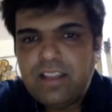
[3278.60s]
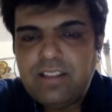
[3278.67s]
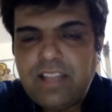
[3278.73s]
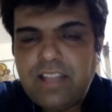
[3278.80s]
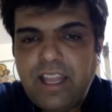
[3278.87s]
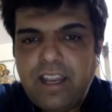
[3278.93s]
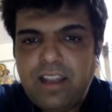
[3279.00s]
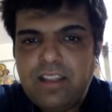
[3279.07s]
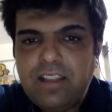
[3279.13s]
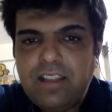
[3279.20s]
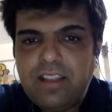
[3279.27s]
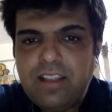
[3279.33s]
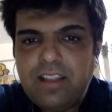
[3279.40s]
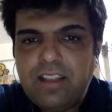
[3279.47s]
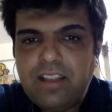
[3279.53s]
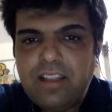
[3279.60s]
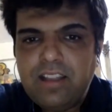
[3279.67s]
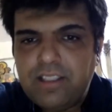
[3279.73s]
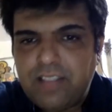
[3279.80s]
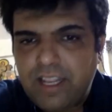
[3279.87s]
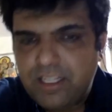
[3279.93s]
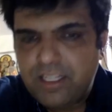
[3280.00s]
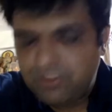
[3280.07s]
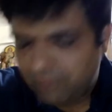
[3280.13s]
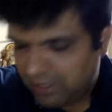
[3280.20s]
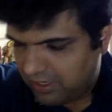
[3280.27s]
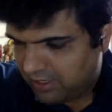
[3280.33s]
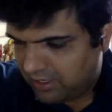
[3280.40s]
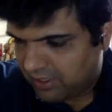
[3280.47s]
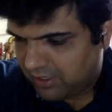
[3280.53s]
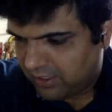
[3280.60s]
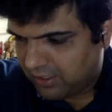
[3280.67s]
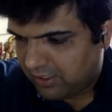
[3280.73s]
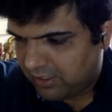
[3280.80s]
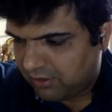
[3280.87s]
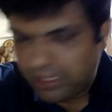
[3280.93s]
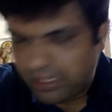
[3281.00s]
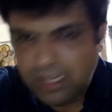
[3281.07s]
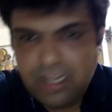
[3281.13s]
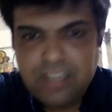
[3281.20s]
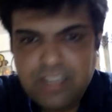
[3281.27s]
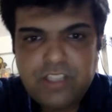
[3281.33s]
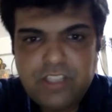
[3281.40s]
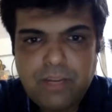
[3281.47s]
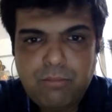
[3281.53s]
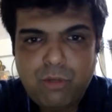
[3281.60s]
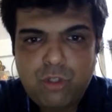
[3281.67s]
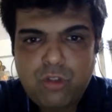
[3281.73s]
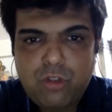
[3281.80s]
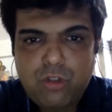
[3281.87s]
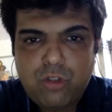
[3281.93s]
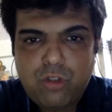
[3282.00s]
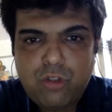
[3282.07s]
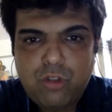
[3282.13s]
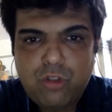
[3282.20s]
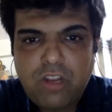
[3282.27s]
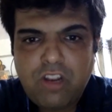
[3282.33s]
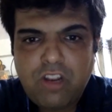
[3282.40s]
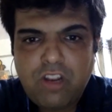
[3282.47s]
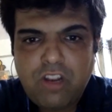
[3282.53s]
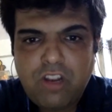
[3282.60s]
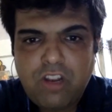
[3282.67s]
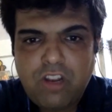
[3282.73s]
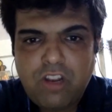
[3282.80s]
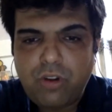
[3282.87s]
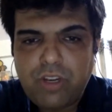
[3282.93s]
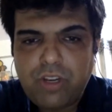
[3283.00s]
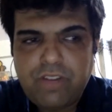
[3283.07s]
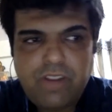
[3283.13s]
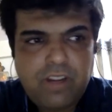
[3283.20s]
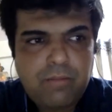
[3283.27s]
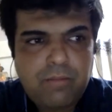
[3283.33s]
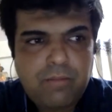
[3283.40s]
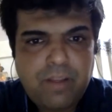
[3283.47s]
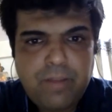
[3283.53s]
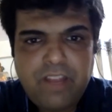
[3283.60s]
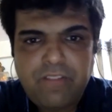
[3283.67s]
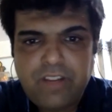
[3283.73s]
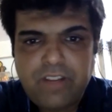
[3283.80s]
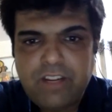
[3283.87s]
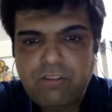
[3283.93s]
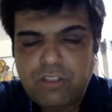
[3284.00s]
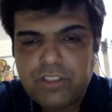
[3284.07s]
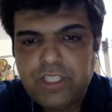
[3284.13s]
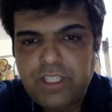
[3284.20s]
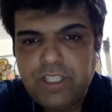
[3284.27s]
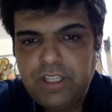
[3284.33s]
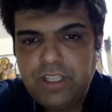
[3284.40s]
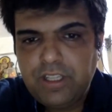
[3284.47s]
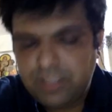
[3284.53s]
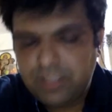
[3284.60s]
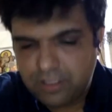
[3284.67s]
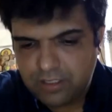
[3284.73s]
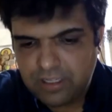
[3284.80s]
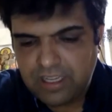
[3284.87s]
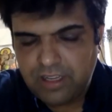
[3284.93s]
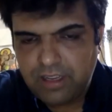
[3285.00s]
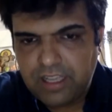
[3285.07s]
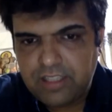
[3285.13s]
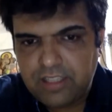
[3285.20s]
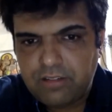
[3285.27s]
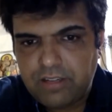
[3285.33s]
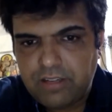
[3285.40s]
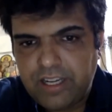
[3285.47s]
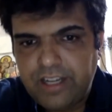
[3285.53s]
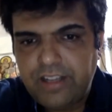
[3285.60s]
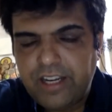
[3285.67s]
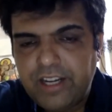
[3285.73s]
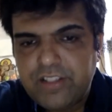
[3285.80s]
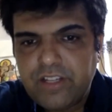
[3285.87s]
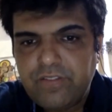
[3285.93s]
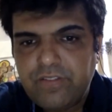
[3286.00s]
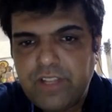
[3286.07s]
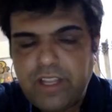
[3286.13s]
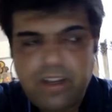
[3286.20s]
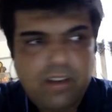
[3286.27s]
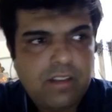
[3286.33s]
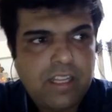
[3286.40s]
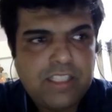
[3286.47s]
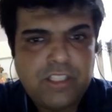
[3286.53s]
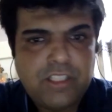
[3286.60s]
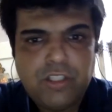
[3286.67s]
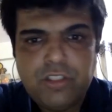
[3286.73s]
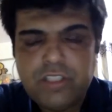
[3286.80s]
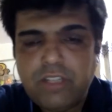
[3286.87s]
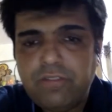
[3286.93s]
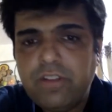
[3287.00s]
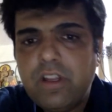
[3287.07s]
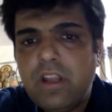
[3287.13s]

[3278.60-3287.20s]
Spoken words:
There is one hotel in Chembur, Jewel of Chembur. In fact, my friend was the head chef there, executive chef.